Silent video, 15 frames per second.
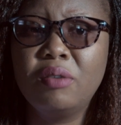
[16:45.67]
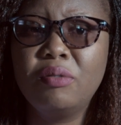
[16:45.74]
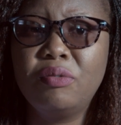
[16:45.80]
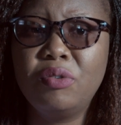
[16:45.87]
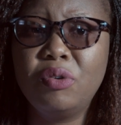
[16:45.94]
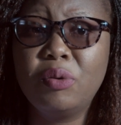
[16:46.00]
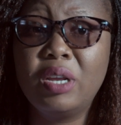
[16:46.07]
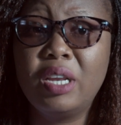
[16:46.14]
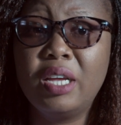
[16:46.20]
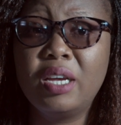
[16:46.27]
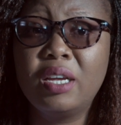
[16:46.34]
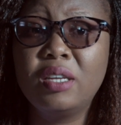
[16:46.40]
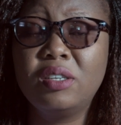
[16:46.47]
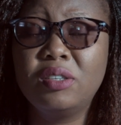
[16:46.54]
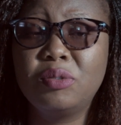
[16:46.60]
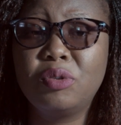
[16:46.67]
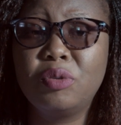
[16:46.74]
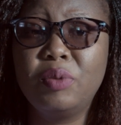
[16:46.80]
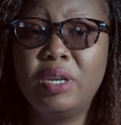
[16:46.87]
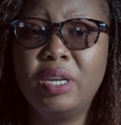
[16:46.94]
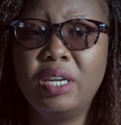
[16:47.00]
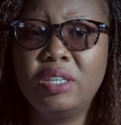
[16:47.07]
fueling
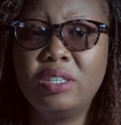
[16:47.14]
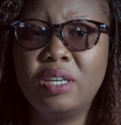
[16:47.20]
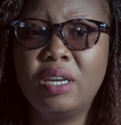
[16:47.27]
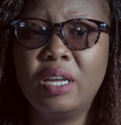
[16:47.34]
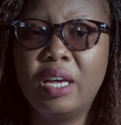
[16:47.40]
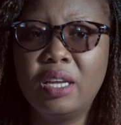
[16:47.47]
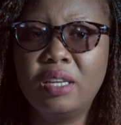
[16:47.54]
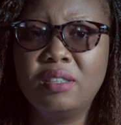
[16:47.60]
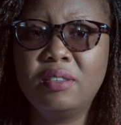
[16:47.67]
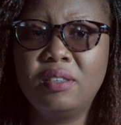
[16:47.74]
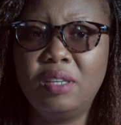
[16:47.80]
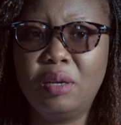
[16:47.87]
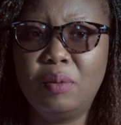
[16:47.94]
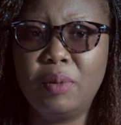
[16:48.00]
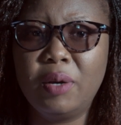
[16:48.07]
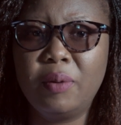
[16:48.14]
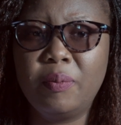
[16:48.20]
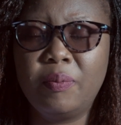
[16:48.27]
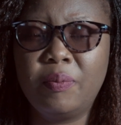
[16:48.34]
discrimination and stigma.